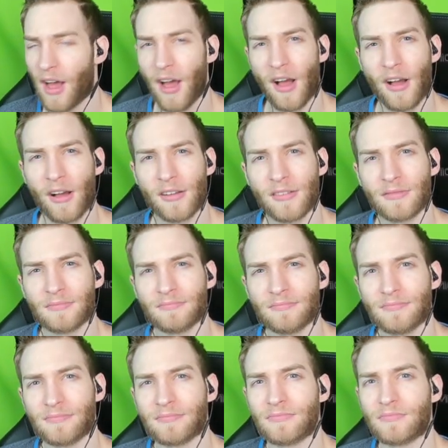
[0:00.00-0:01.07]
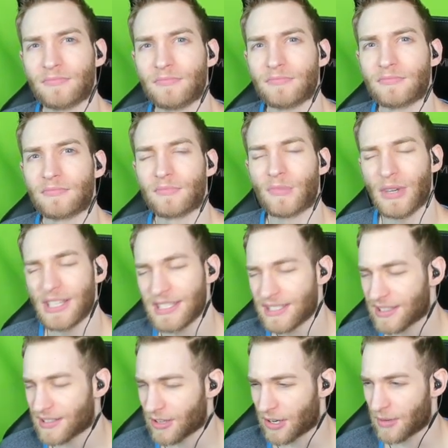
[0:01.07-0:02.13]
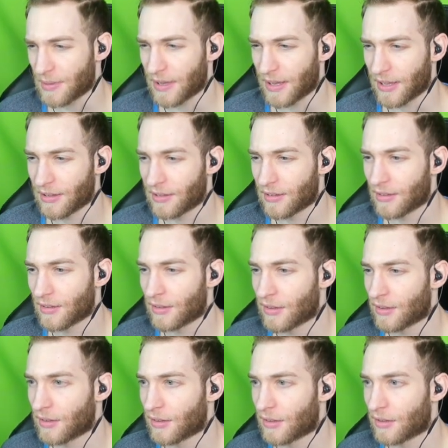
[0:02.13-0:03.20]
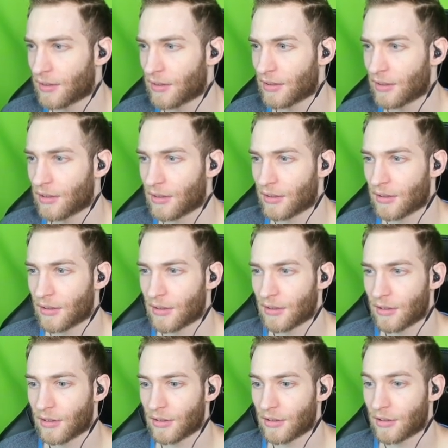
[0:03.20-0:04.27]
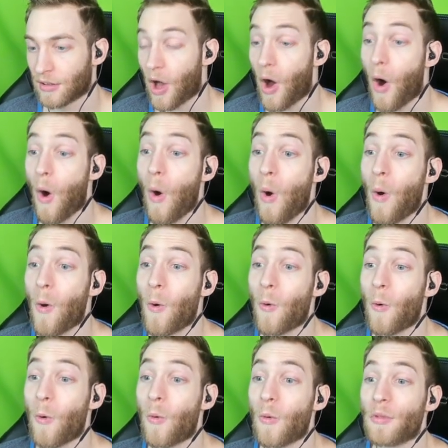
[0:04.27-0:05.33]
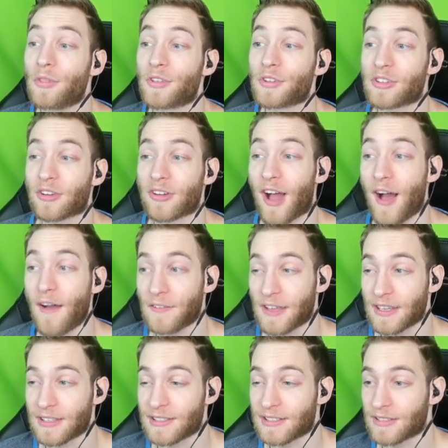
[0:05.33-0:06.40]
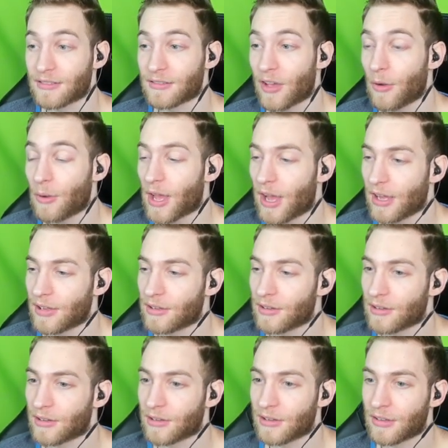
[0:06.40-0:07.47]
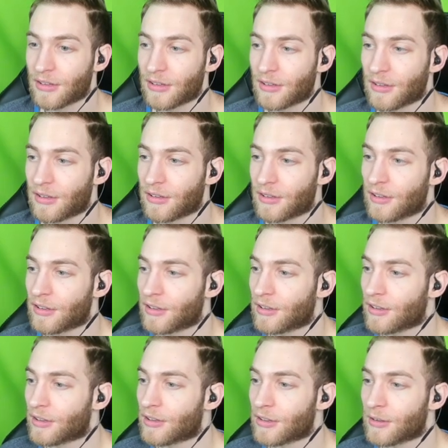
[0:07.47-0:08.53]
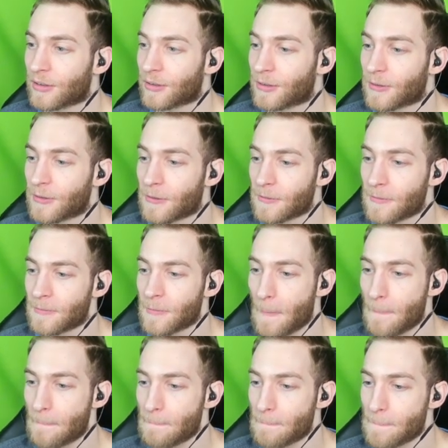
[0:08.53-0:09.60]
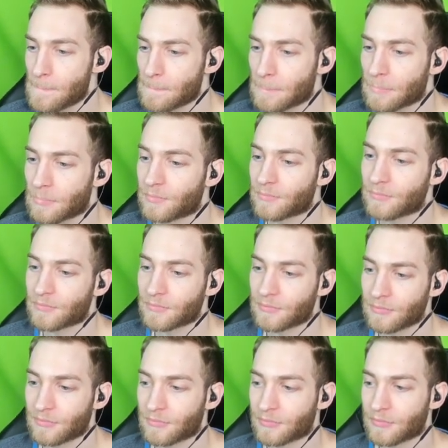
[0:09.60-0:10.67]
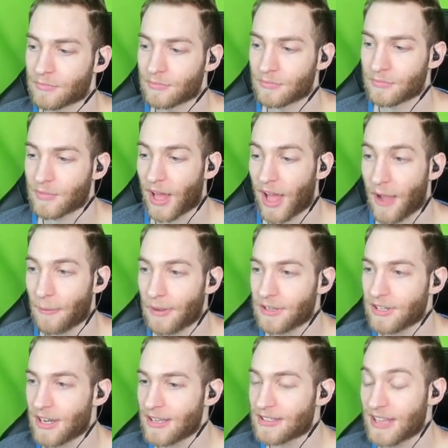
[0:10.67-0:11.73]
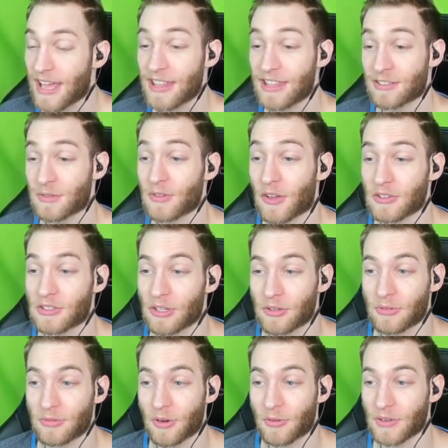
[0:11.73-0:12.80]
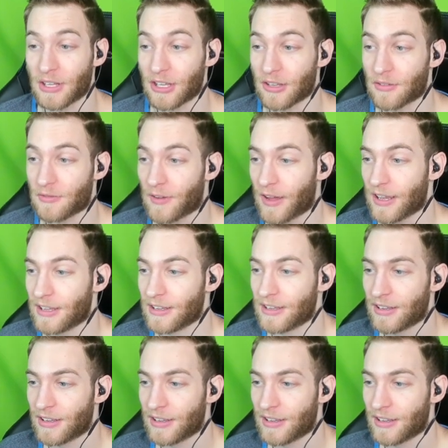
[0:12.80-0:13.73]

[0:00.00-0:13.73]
Um, what is this gonna be? Yeah. Oh, so, the sarcophagus. Okay. Probably on the way. Let's get the hell out of here. Hold on. The highway chase. Yeah, this was also a really good fight.